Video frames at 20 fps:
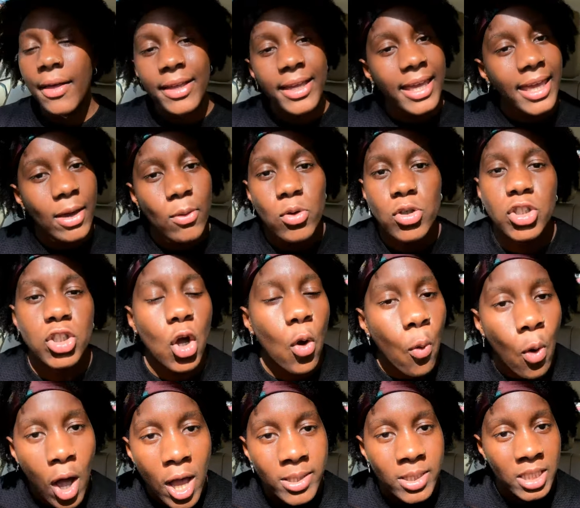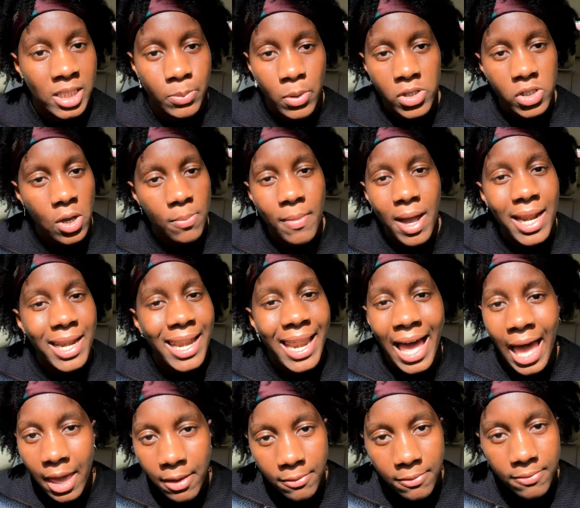It was the worst experience of my
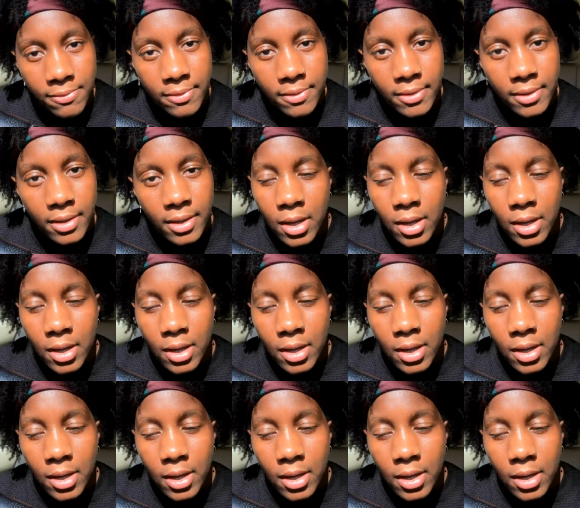life.